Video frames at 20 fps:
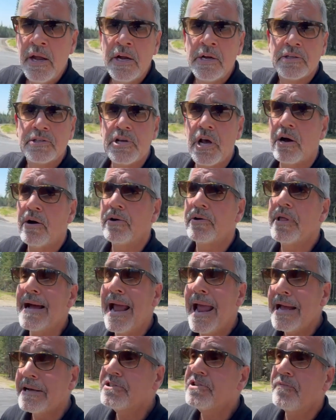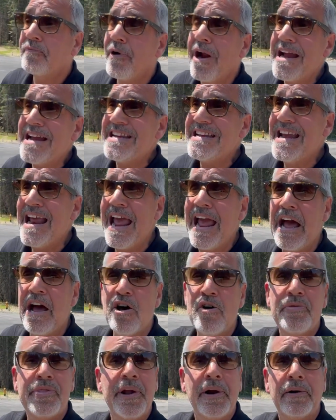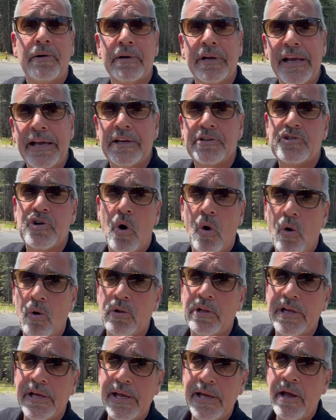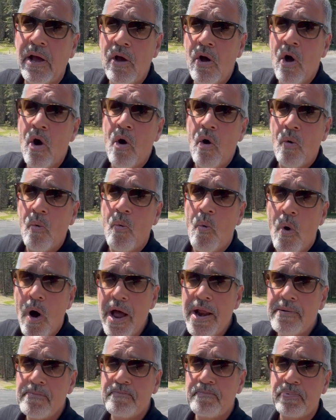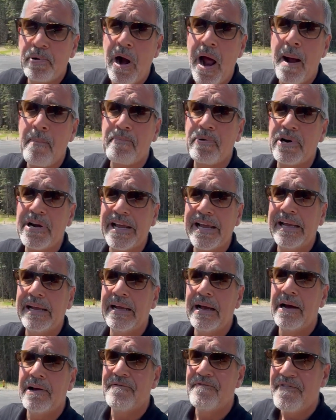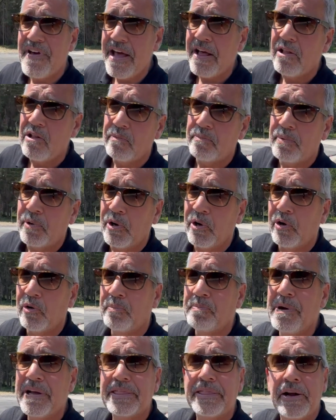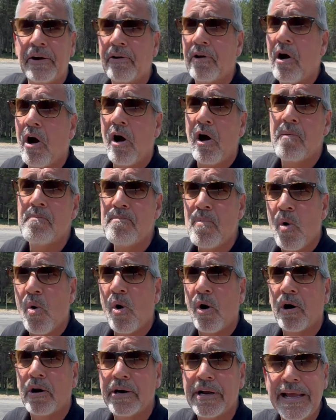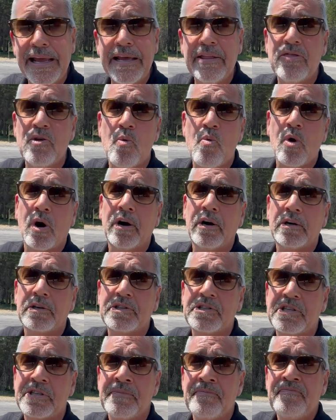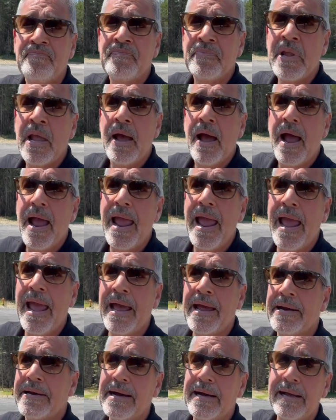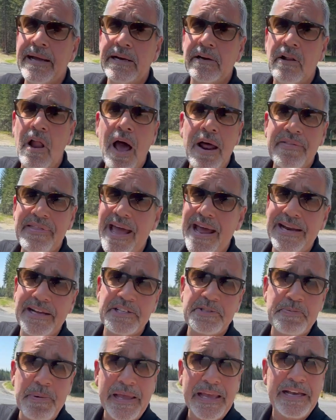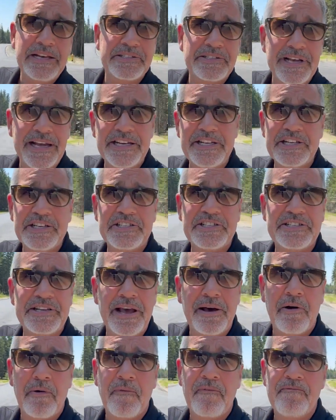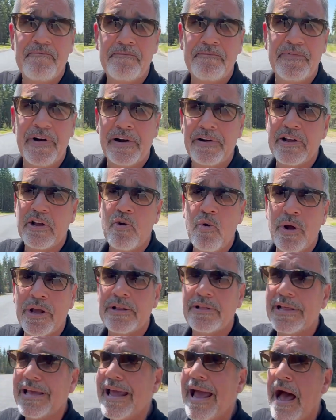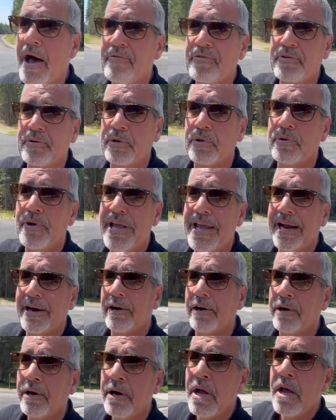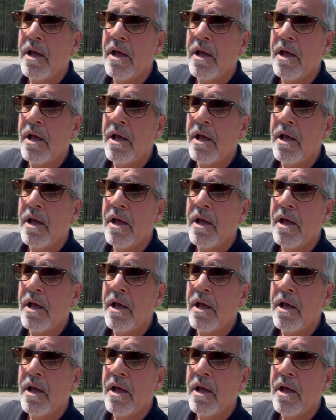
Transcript: So as of right now, there is only one property available, but there are more in the works. And a lot of that is because they just sell very quickly out through here.